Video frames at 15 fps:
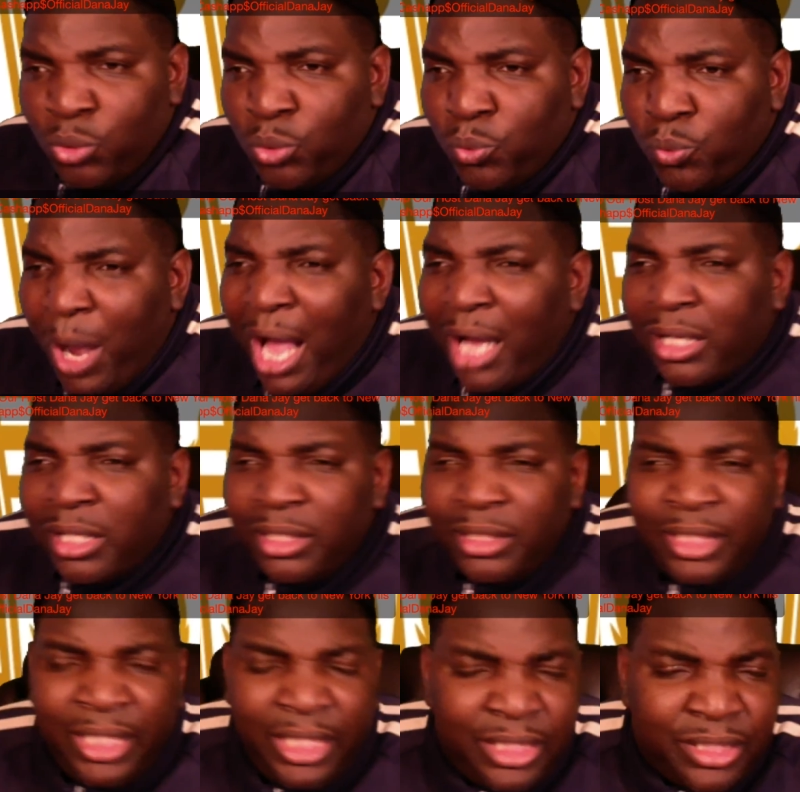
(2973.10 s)
Why
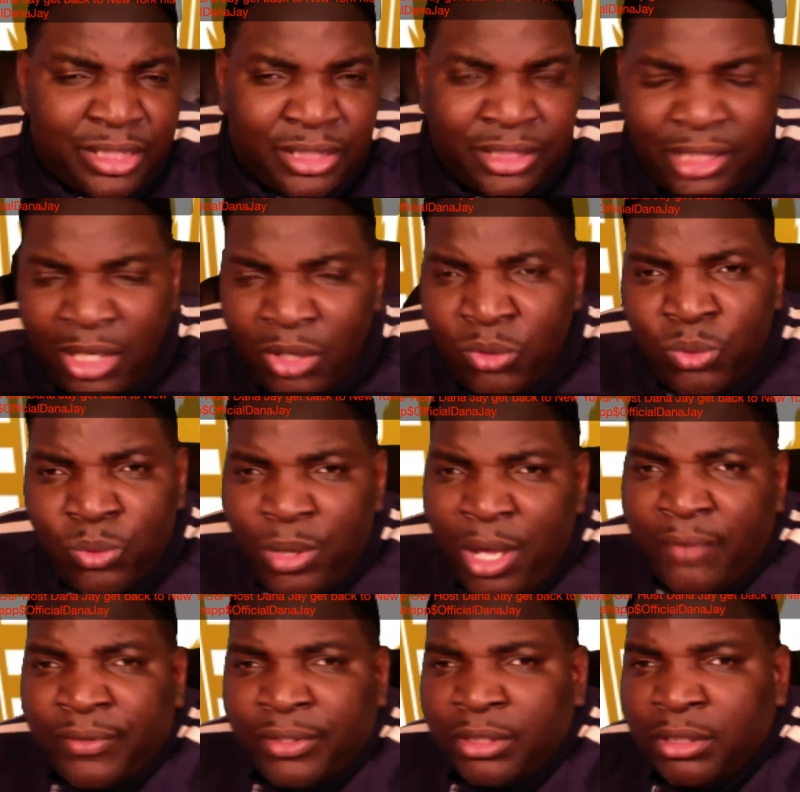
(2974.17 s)
couldn't he just tell
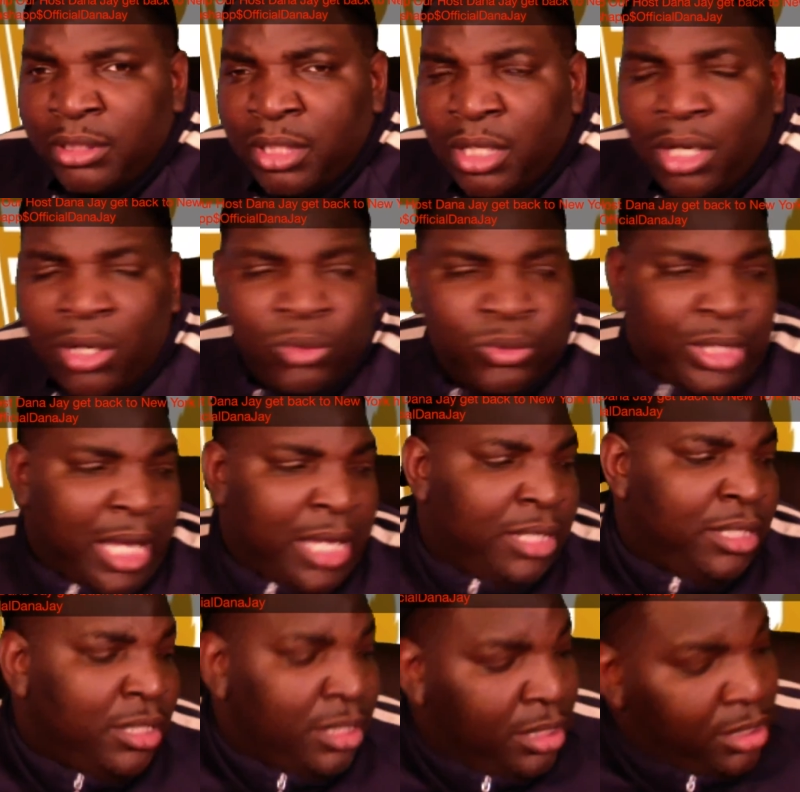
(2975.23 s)
whoever,
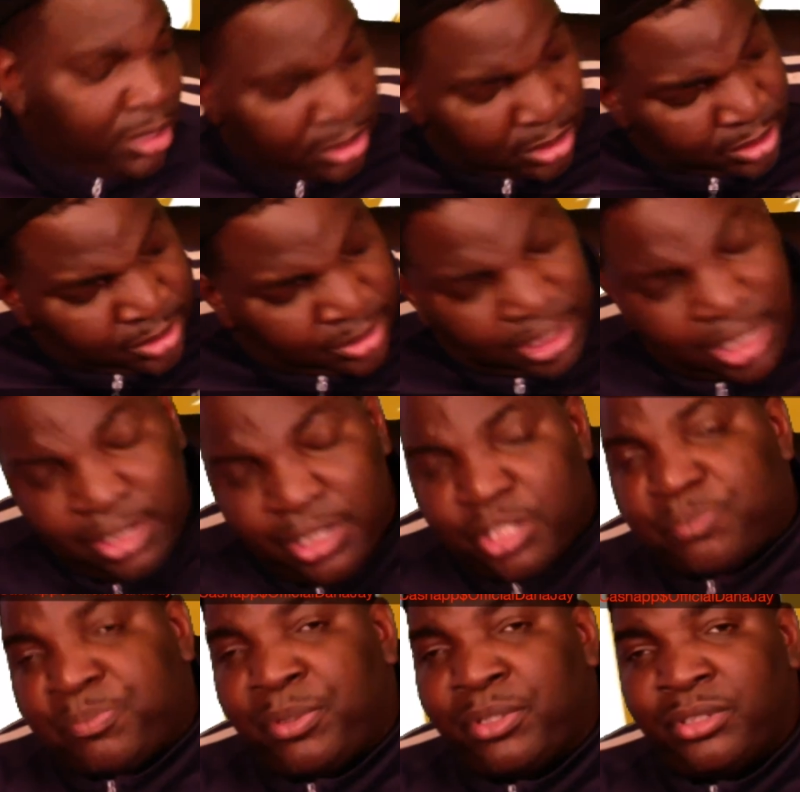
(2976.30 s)
okay, send
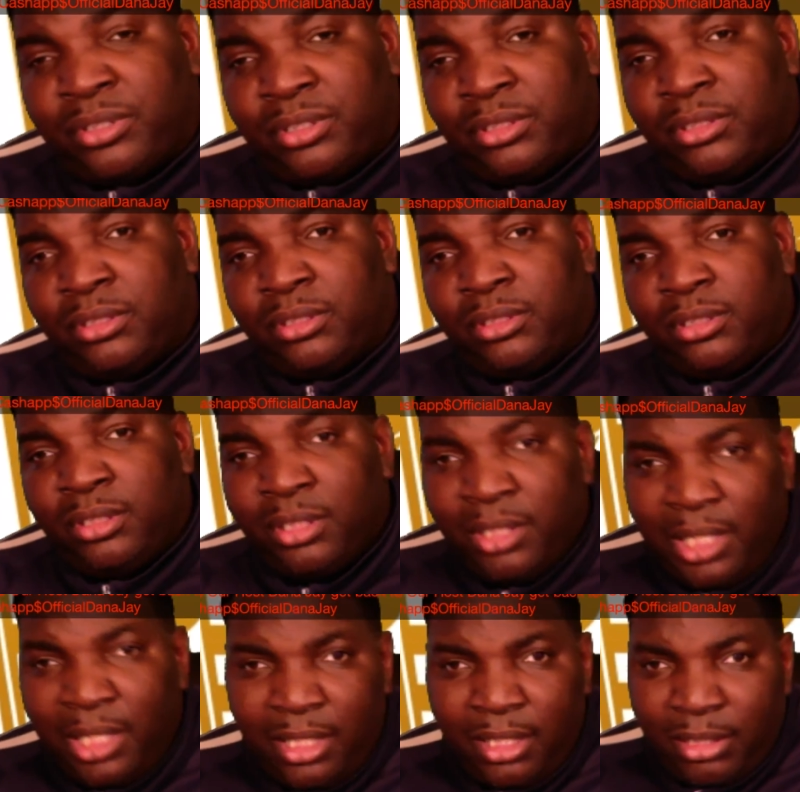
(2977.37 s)
this person,
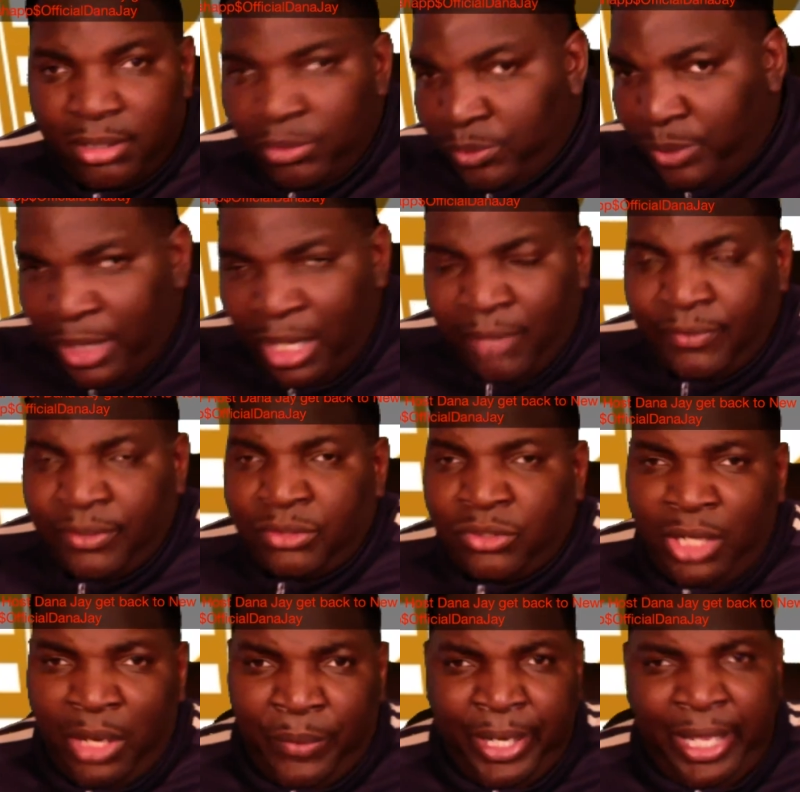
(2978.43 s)
whatever,
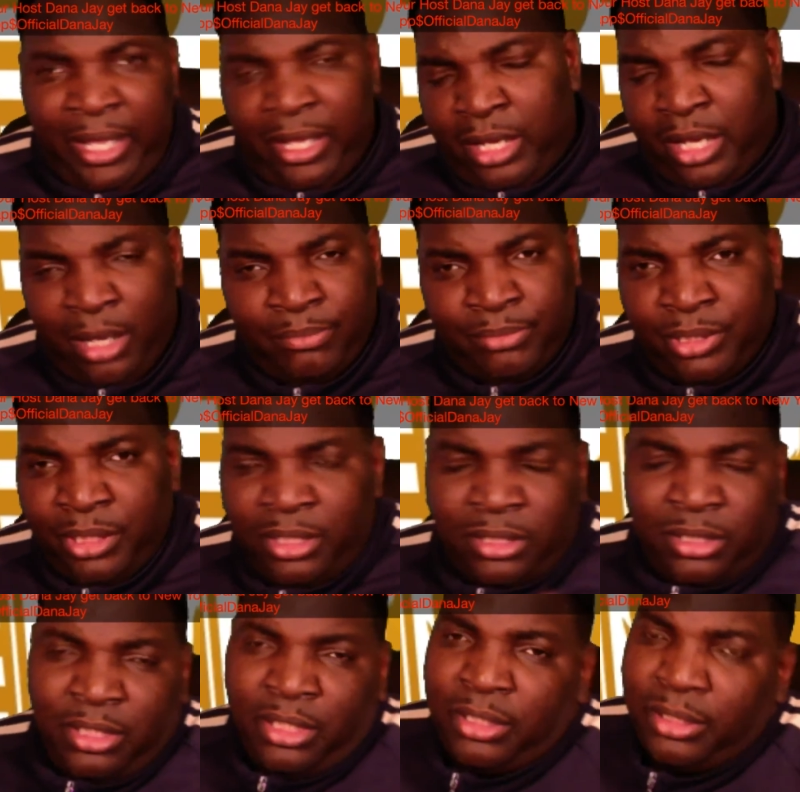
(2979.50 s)
so that way they can come to the
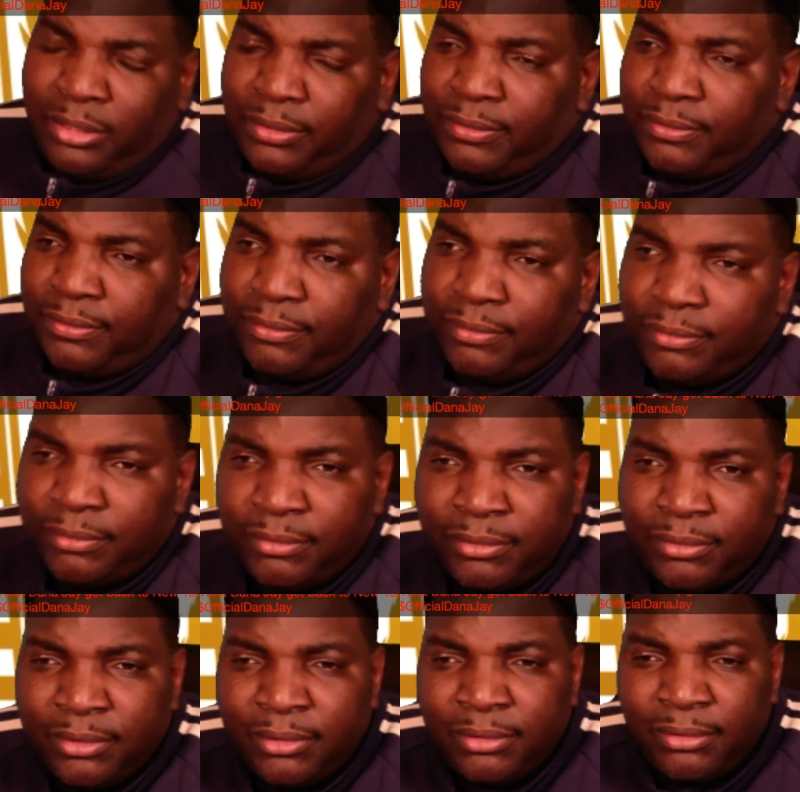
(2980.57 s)
city?
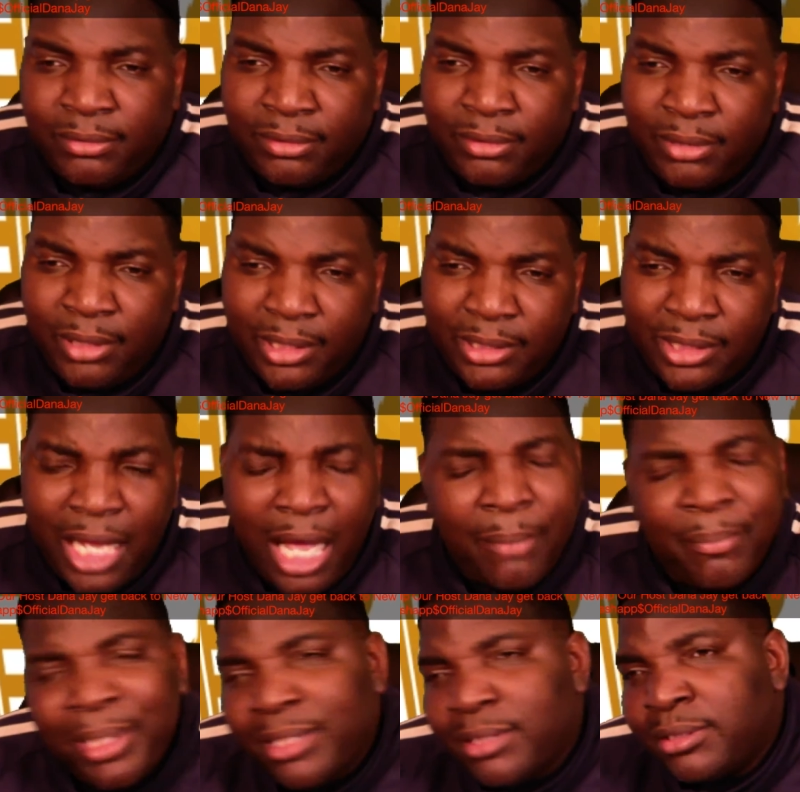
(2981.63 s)
It's
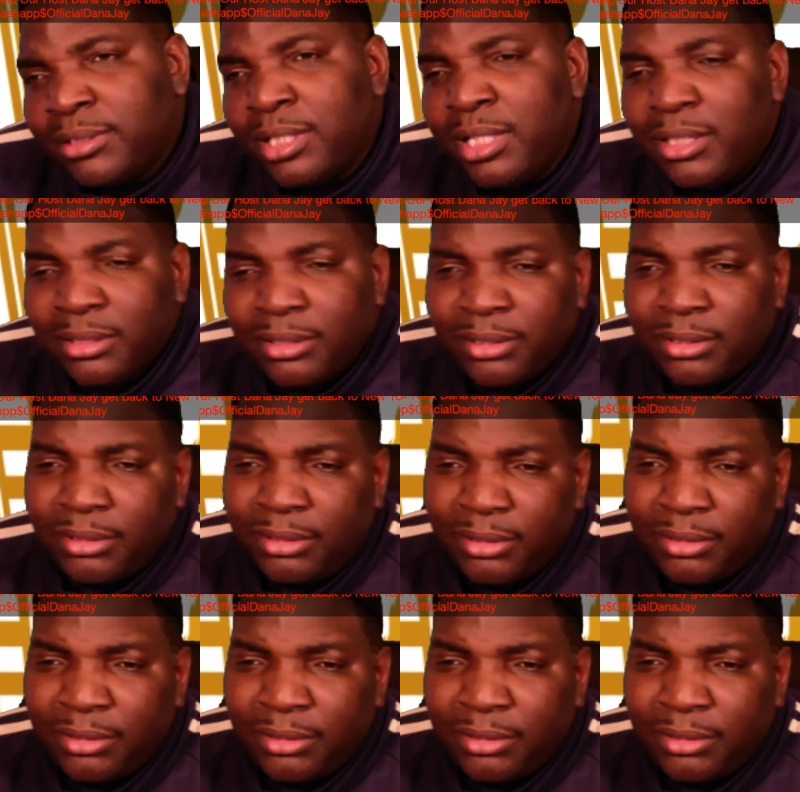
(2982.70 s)
not making sense.